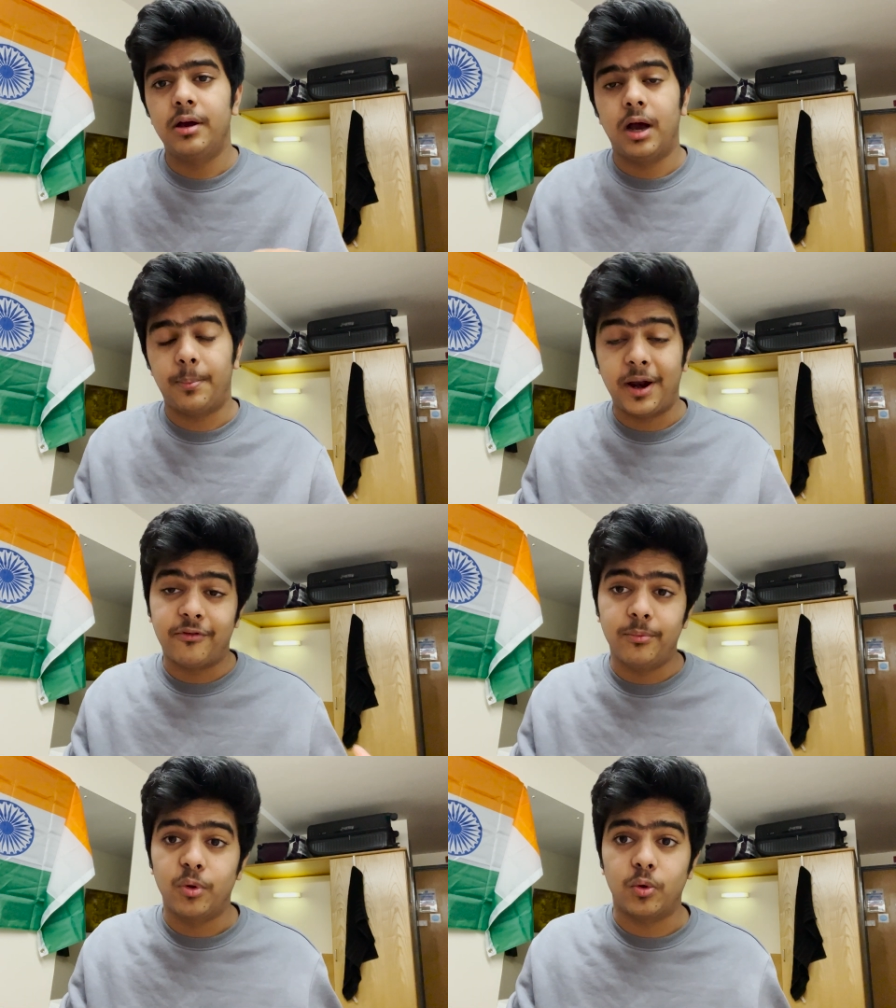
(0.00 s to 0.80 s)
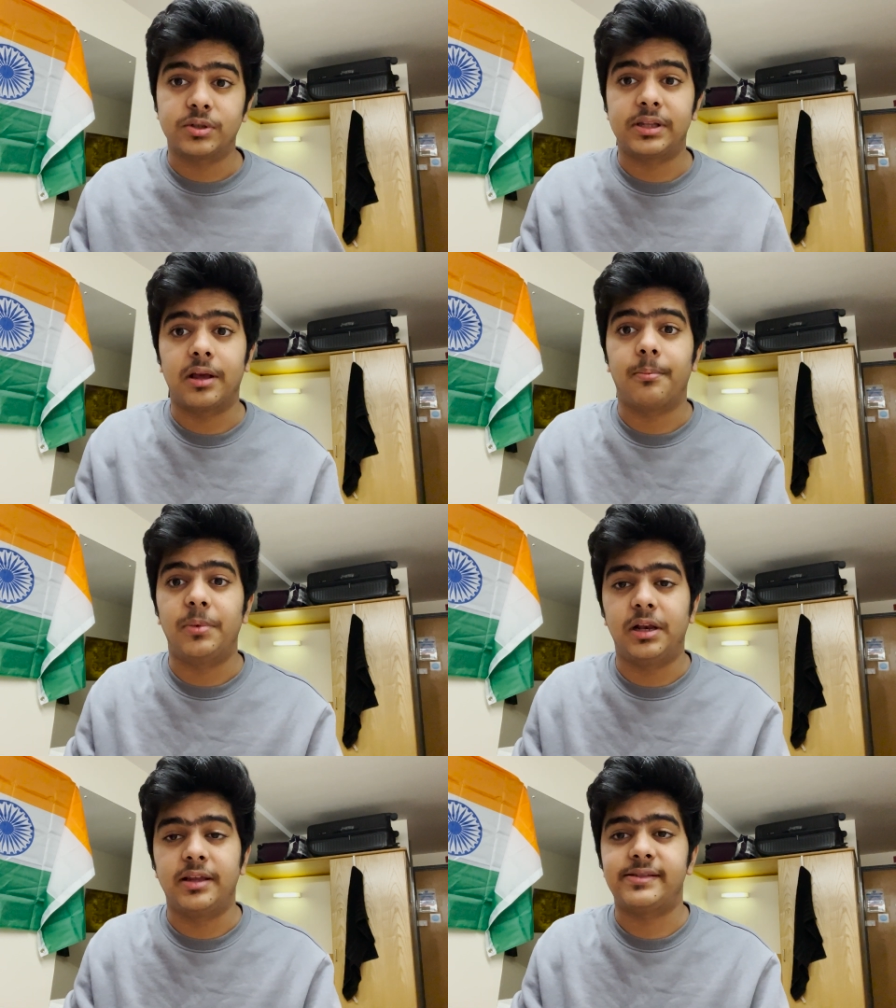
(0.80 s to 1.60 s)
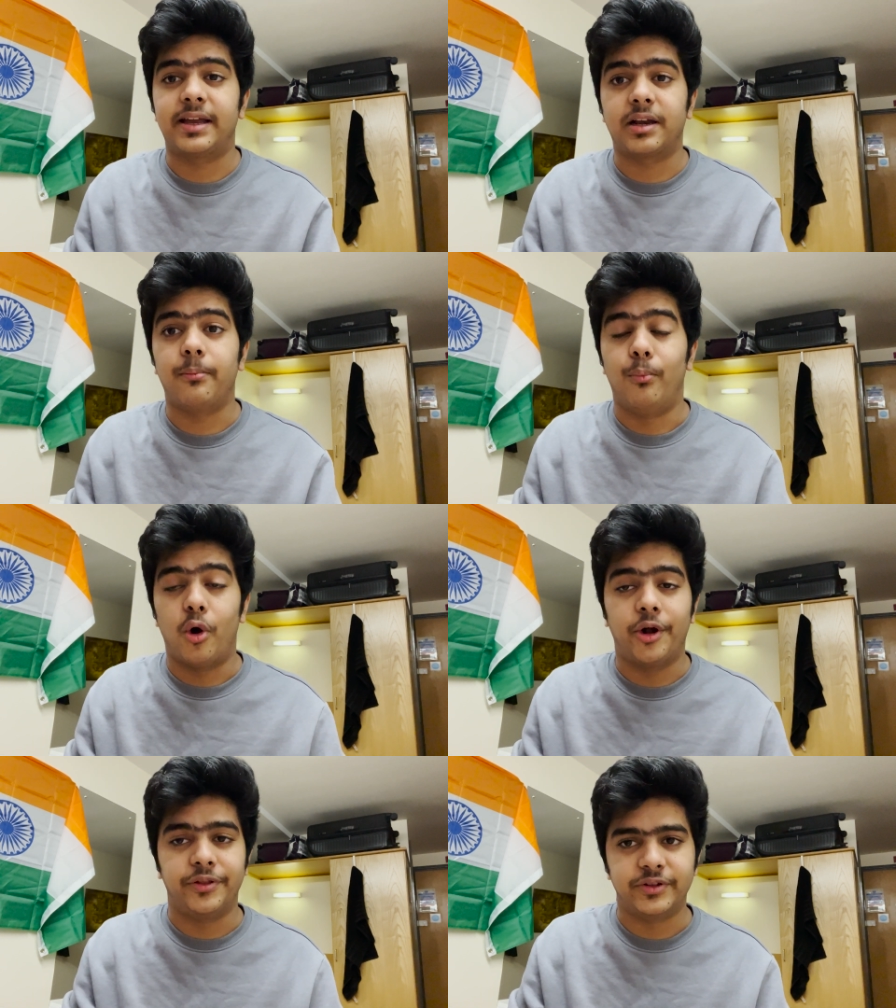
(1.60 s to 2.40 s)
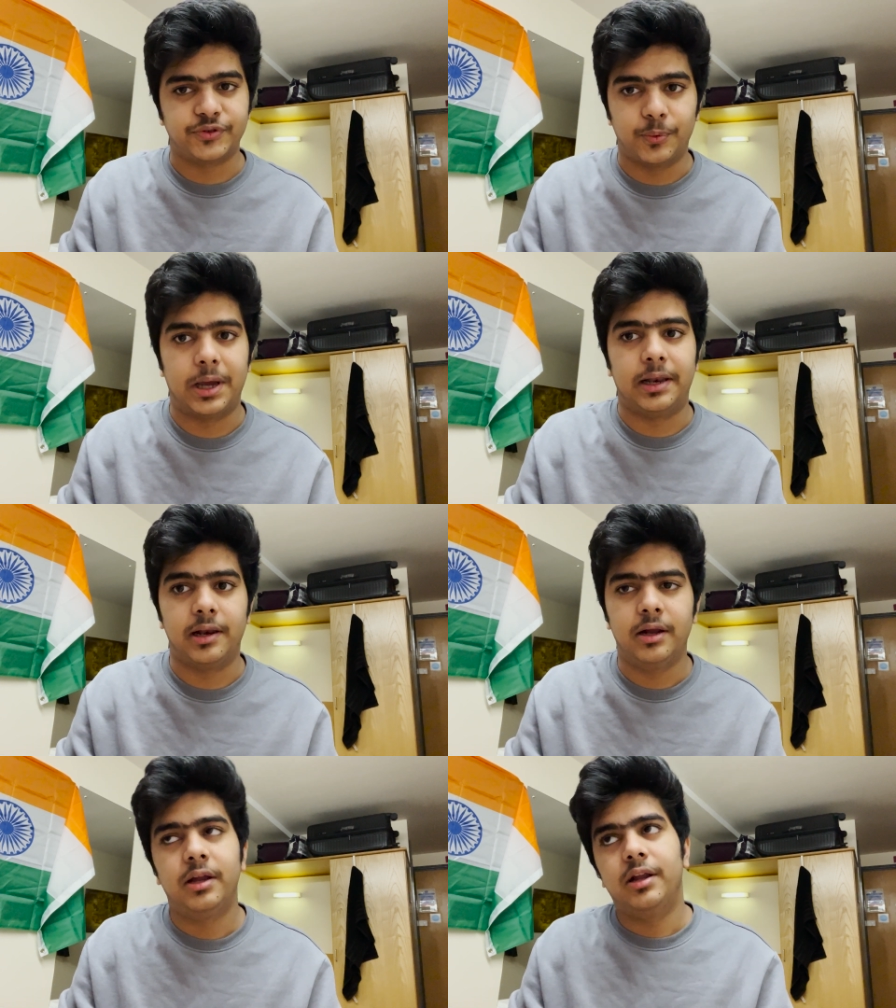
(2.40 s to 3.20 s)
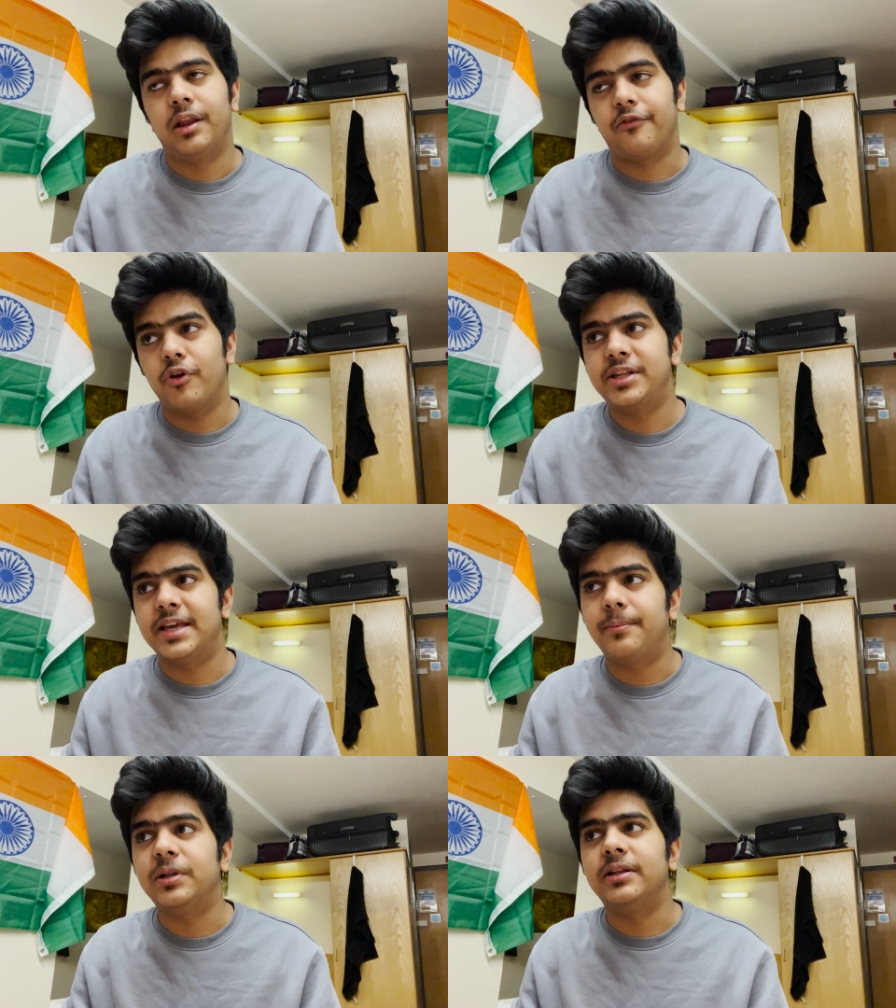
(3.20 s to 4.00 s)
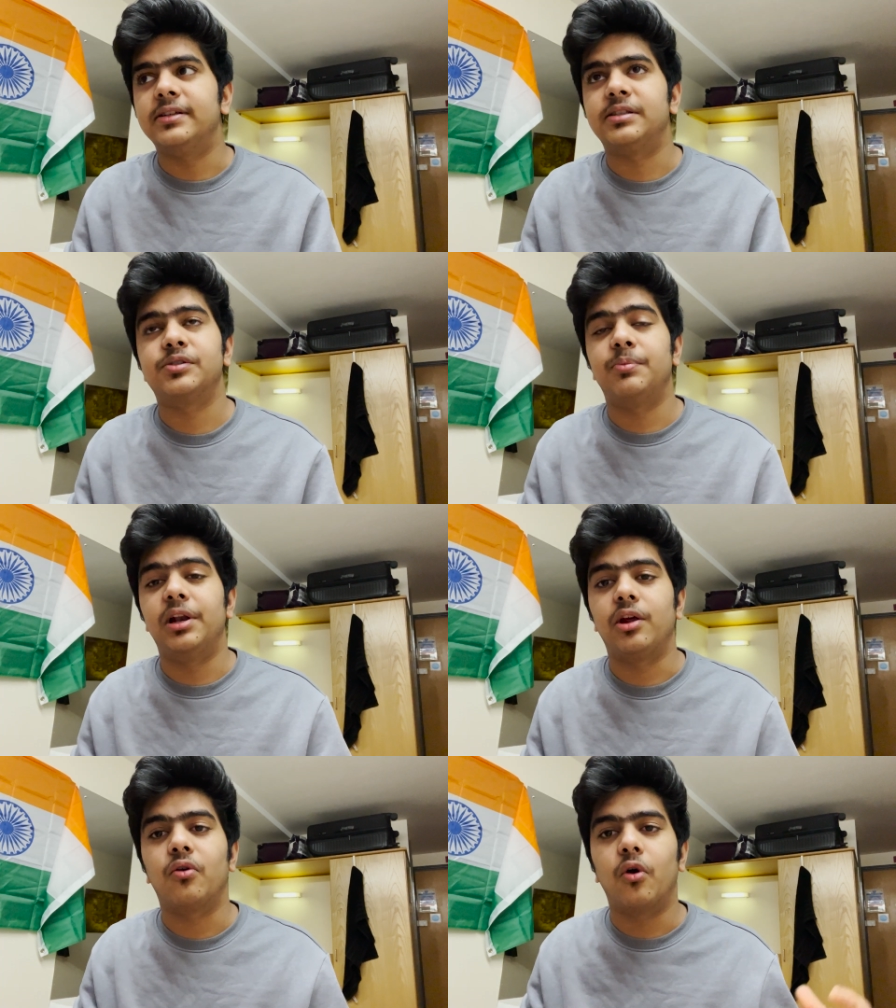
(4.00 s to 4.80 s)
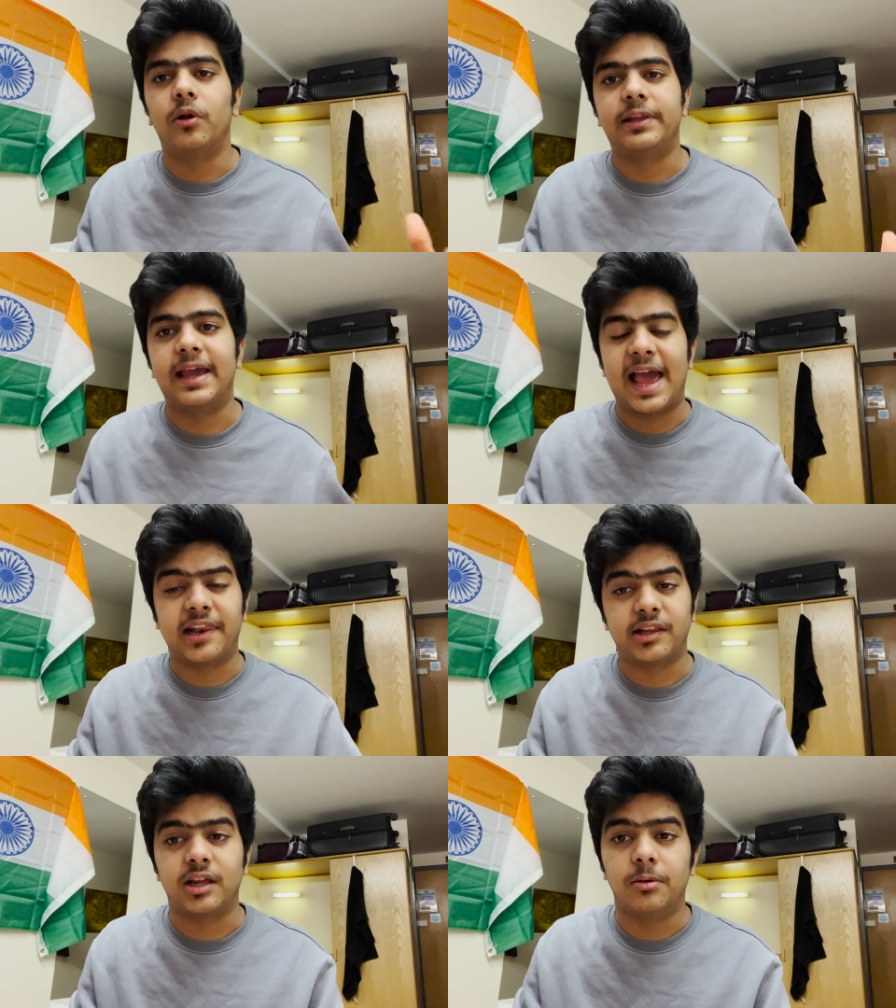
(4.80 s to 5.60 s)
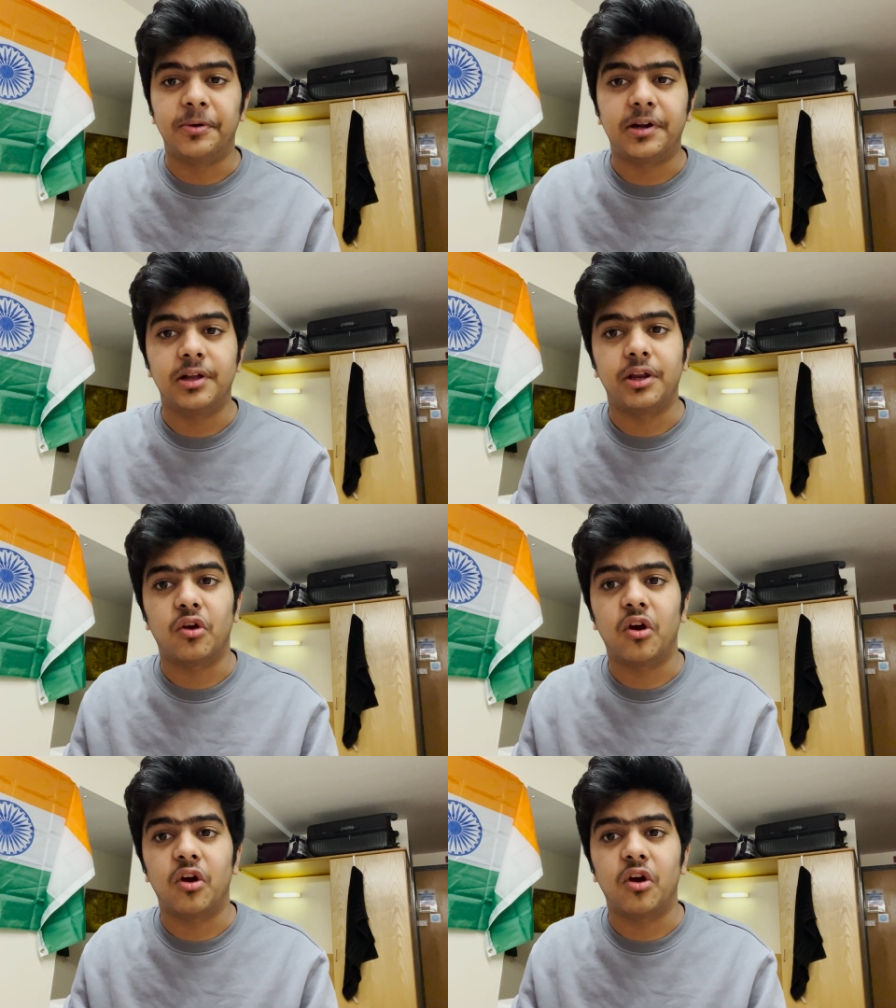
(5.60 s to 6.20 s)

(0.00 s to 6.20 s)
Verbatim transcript: Apart from those, there are buildings that are modern as well. Like, for example, there's this building called the Allen Gilbert Learning